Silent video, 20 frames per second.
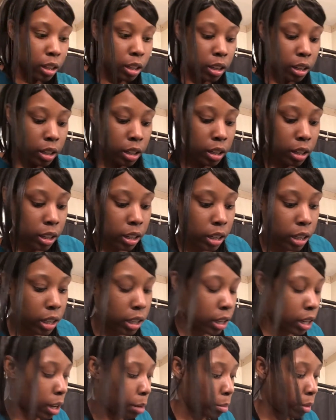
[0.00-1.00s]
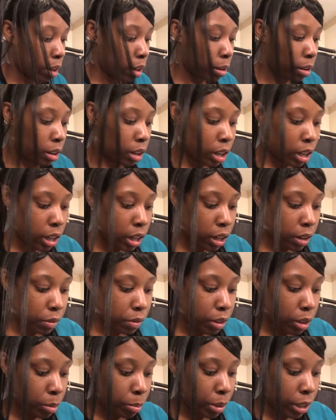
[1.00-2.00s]
And I'm gonna cut a
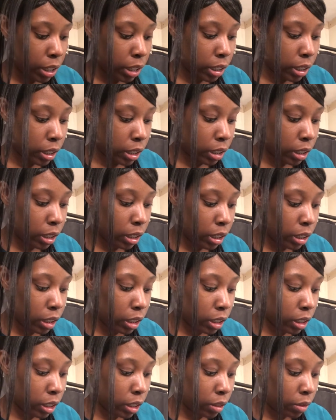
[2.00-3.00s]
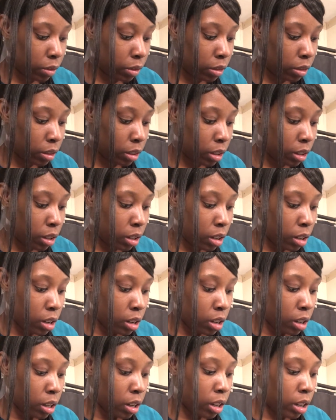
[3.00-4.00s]
few pieces this length,
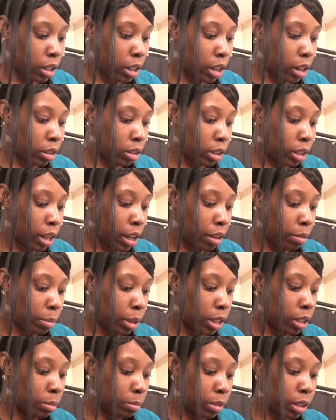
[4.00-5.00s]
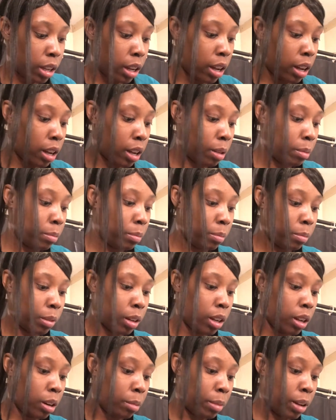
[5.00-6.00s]
but that'll save me some time. I'm gonna
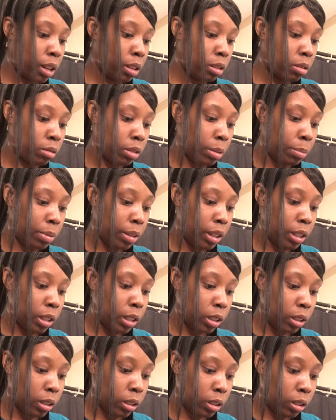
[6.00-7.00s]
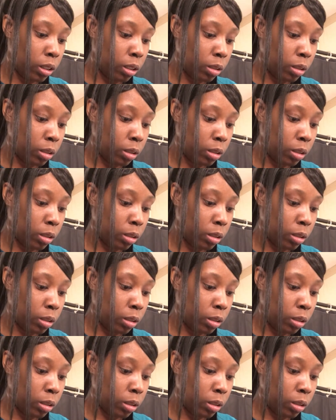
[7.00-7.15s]
cut about 3 pieces.